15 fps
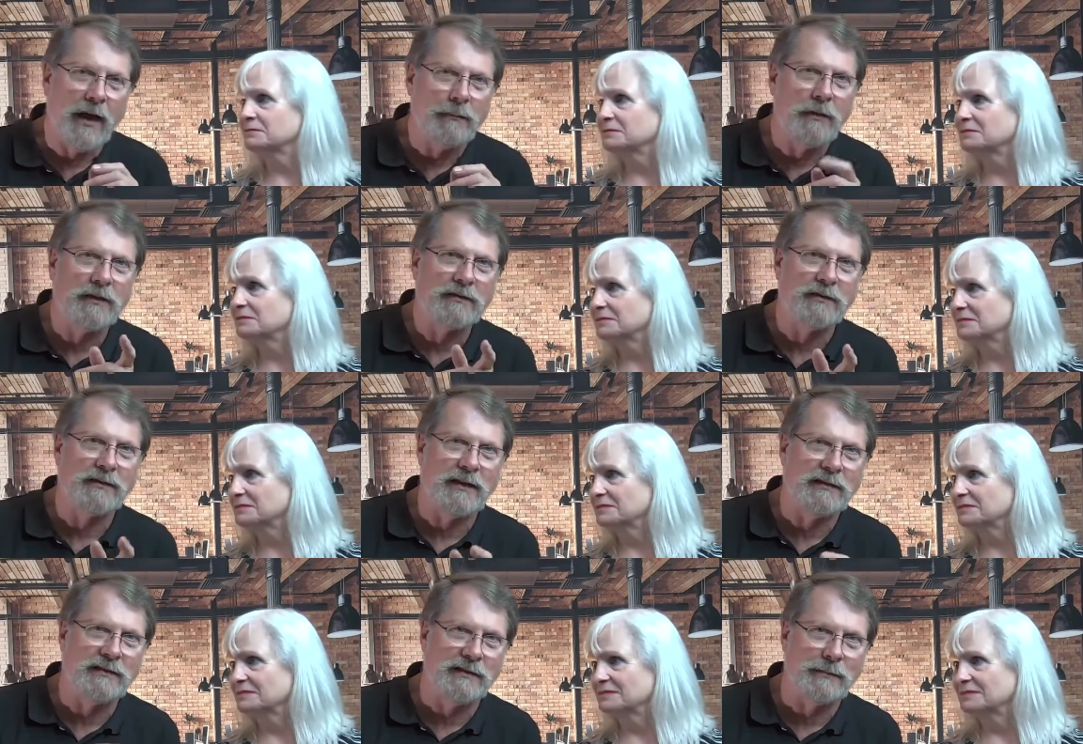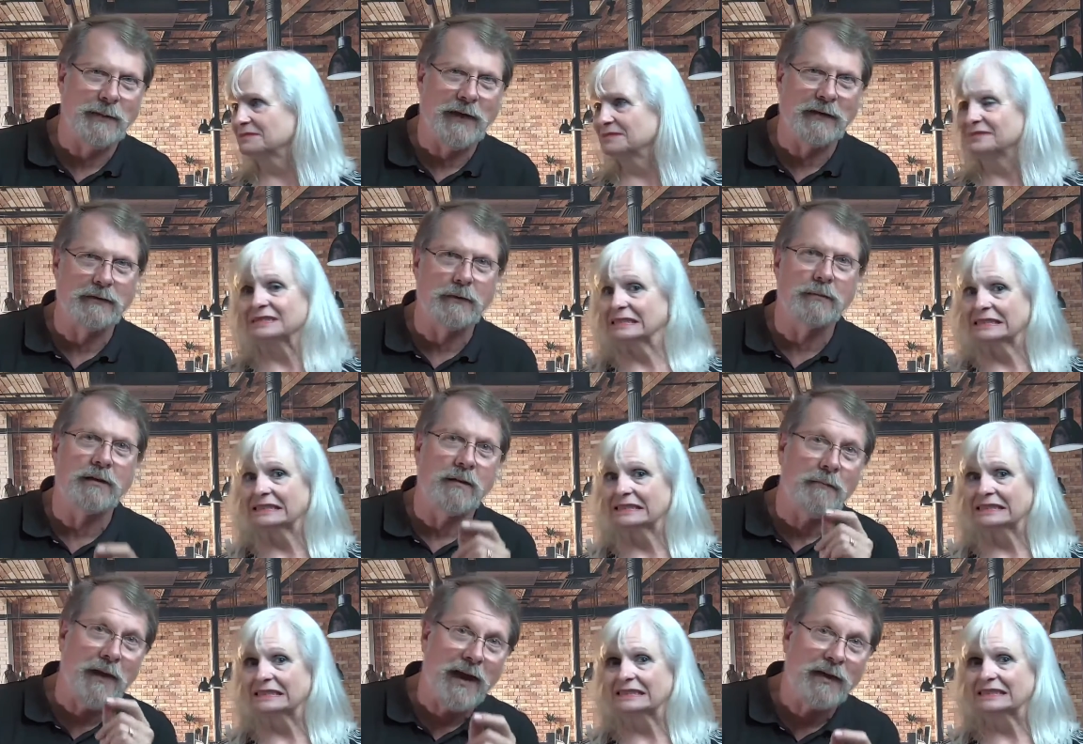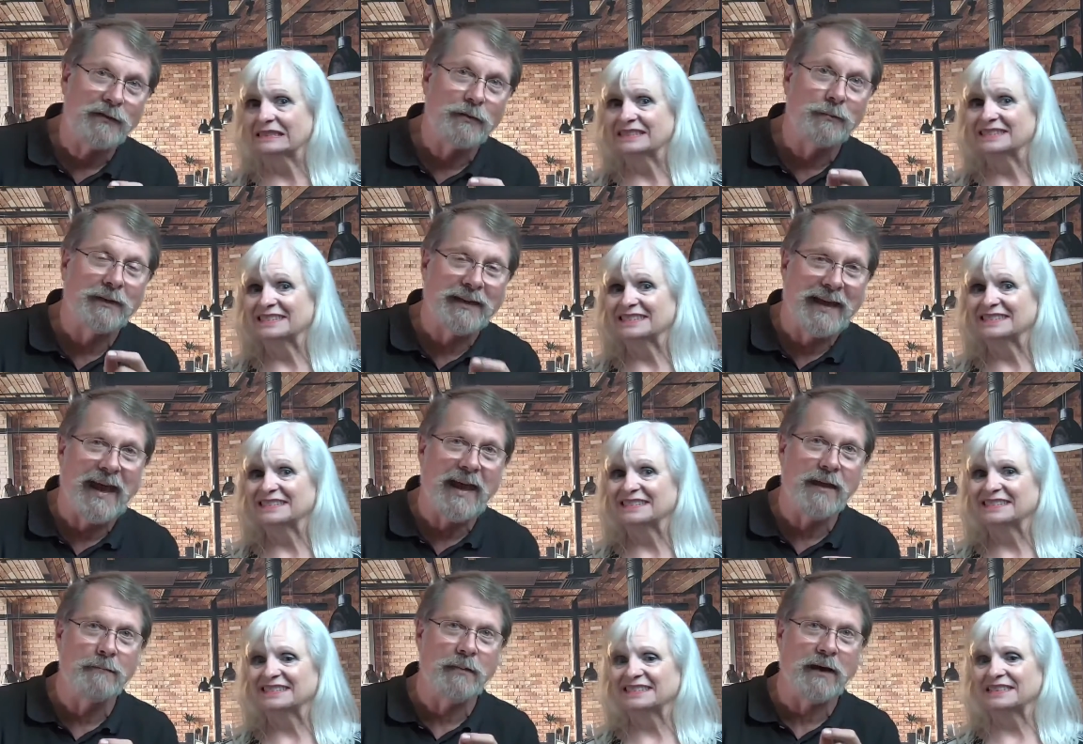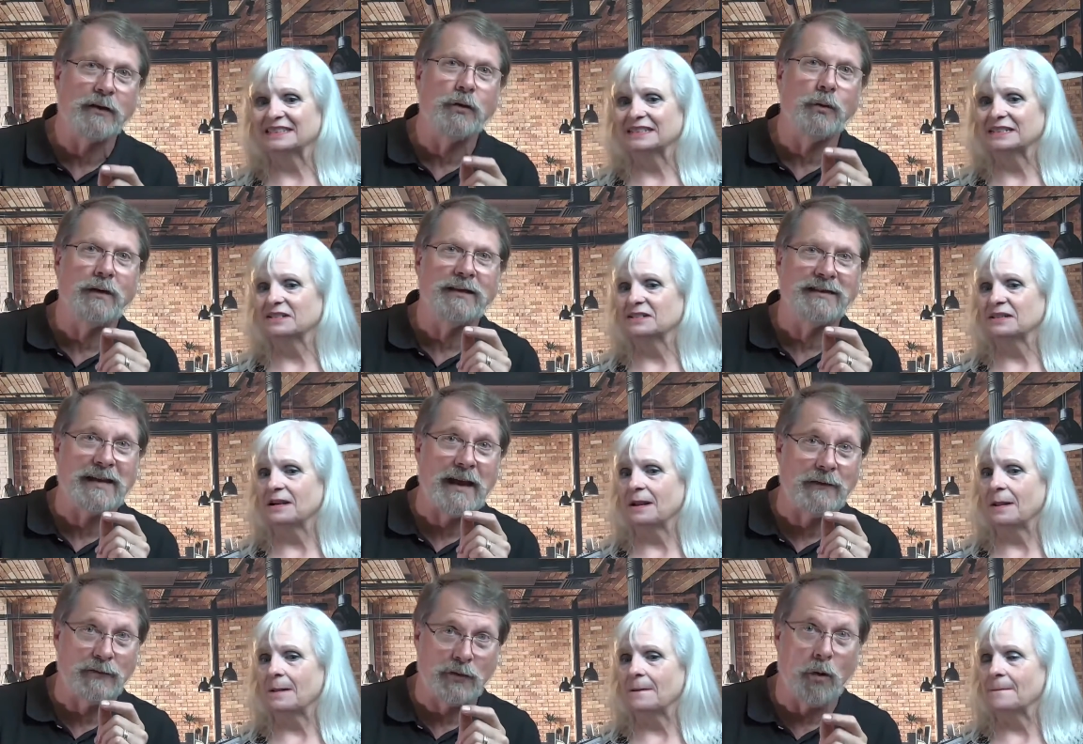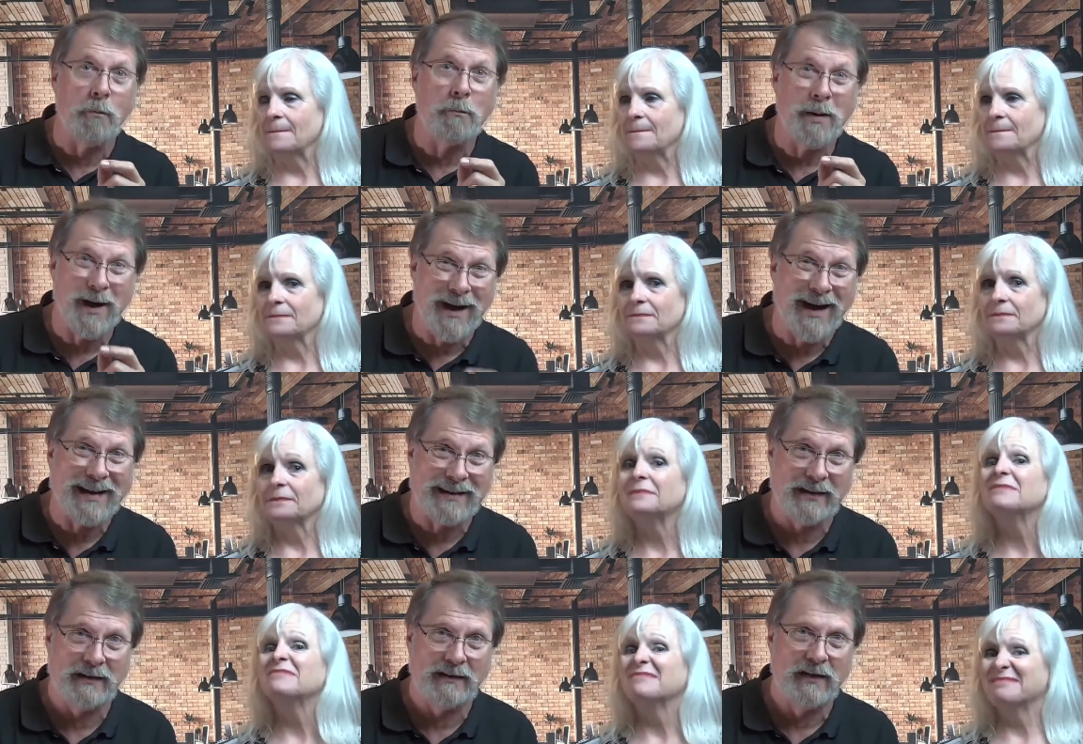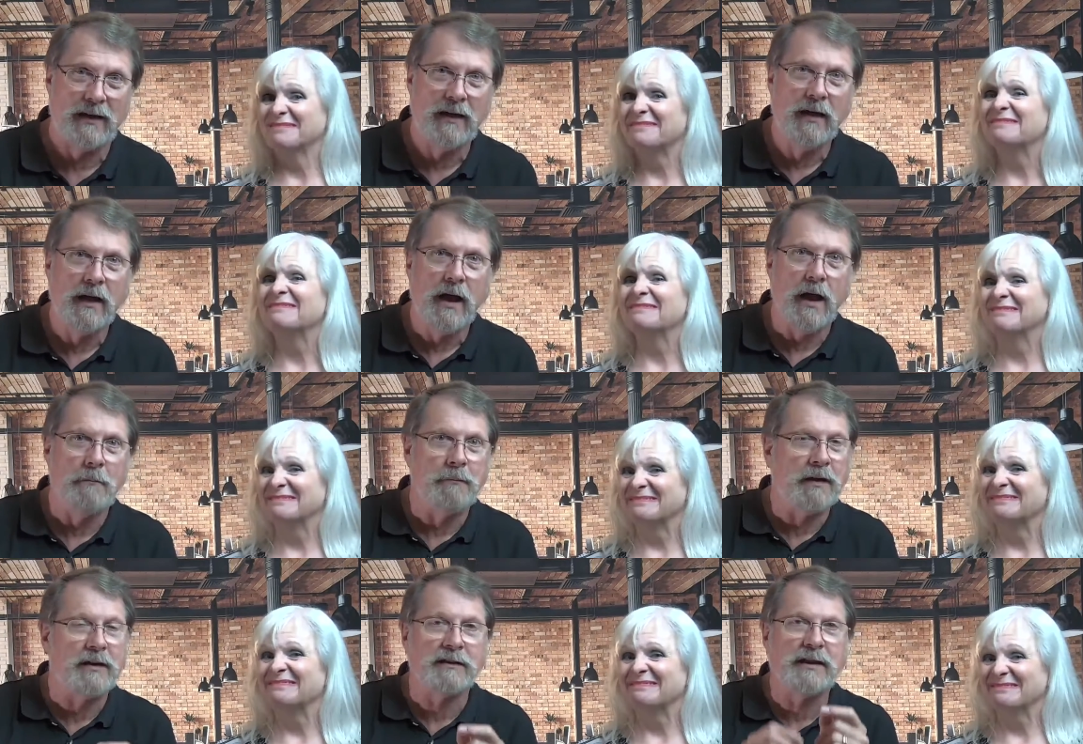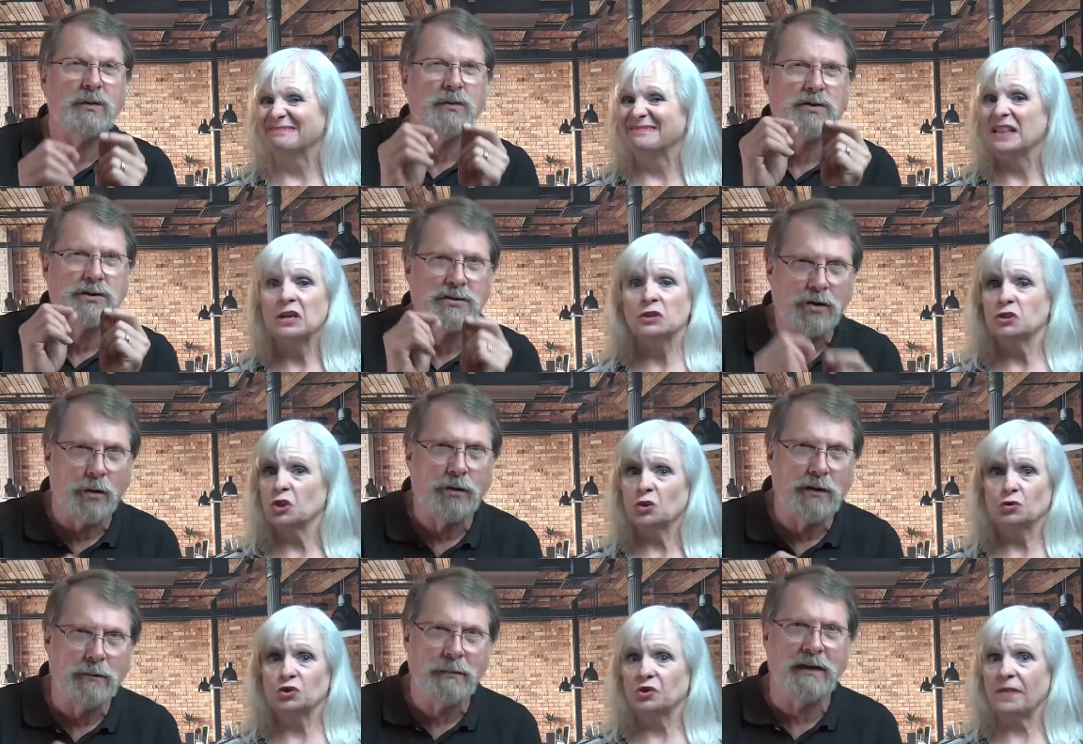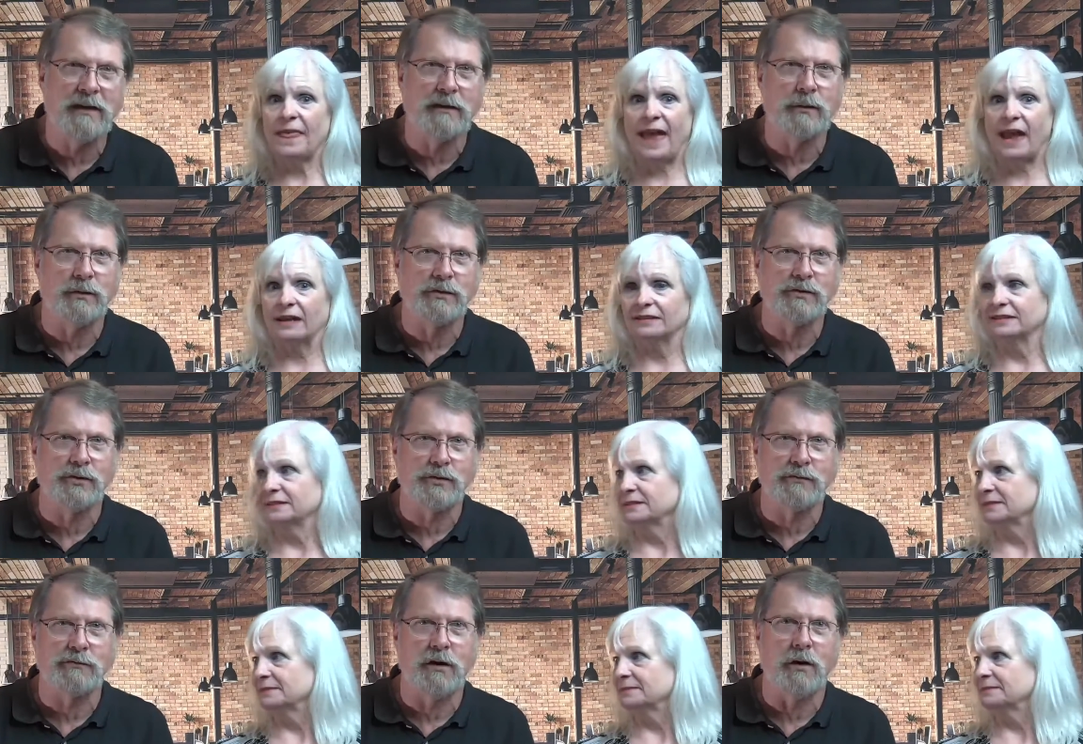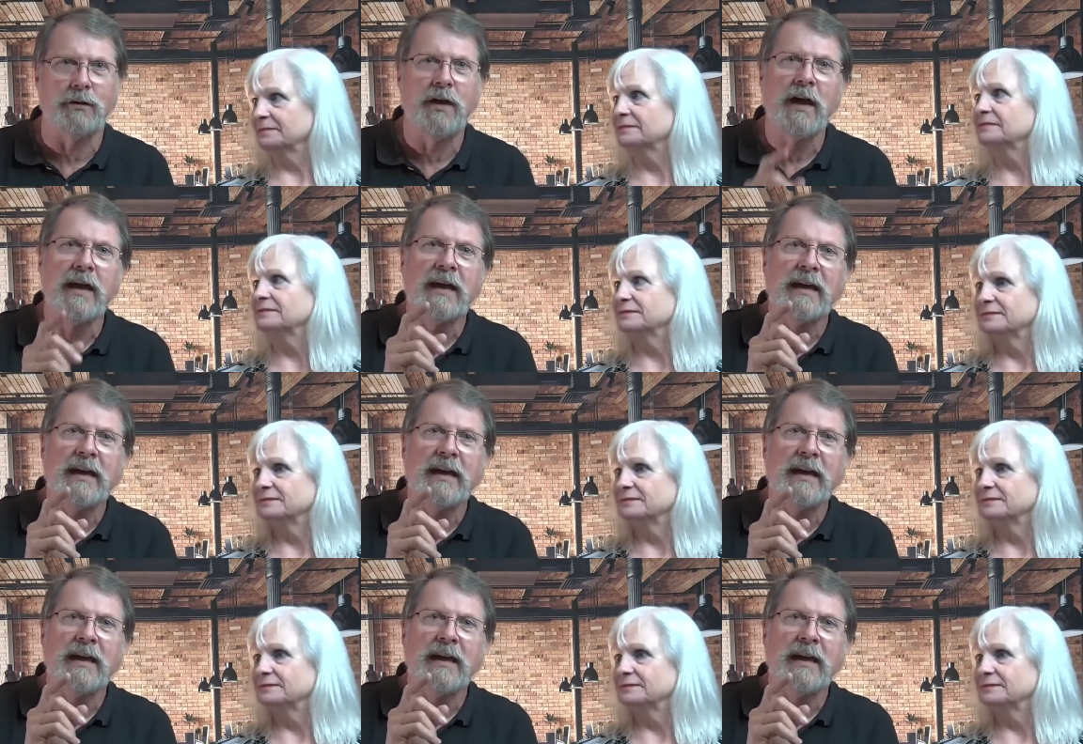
Speaker 1: I'm not suggesting this pastor, but the pastor began by doing this out of his own pocket um, because he was so committed to his church growth.